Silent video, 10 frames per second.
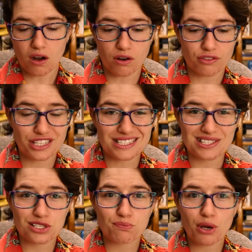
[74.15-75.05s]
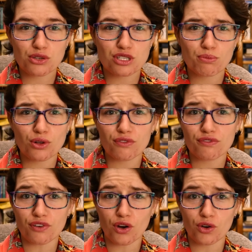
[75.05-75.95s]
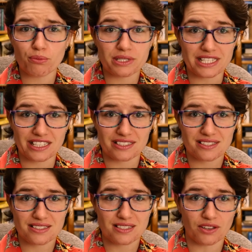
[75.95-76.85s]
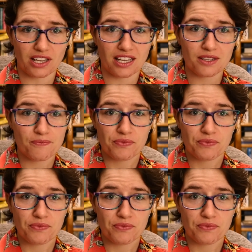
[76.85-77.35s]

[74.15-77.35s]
are the disposable foam discs, okay?